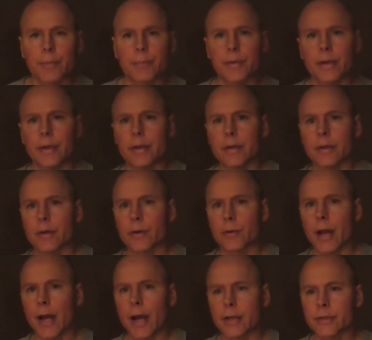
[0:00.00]
being
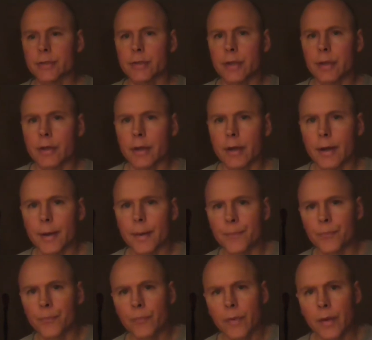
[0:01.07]
harassed.
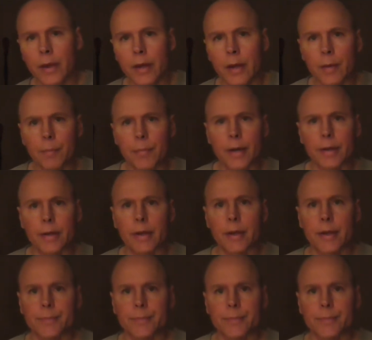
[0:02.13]
But